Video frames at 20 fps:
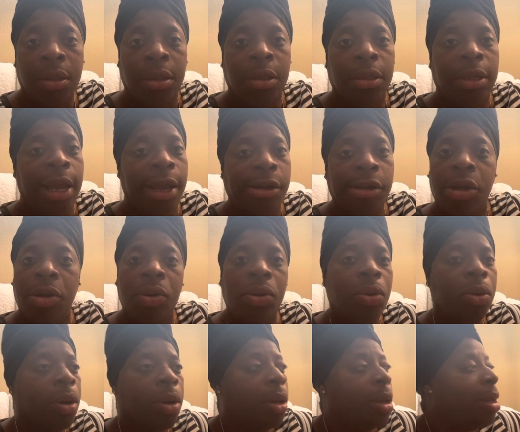They know
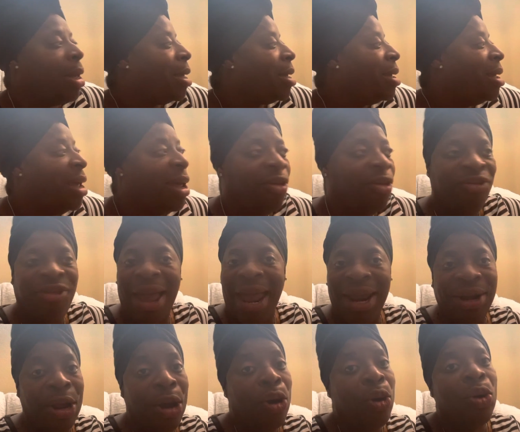
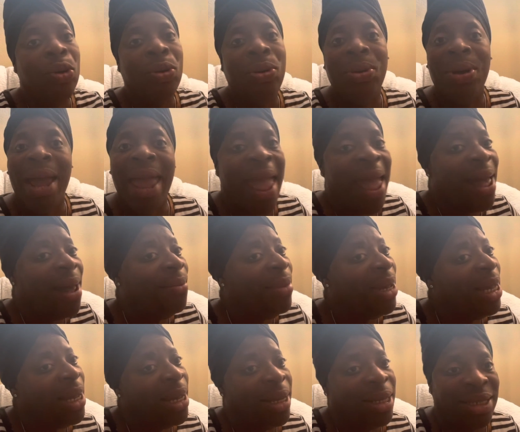who Ham
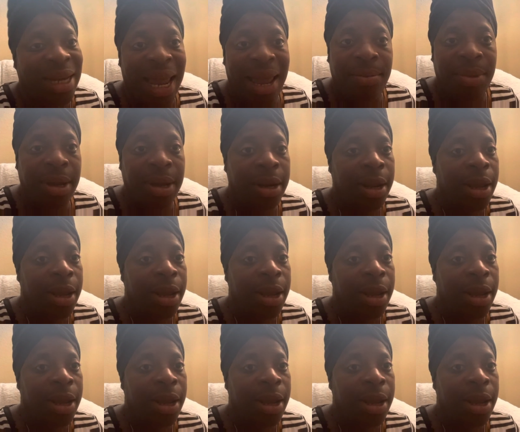is, damn it.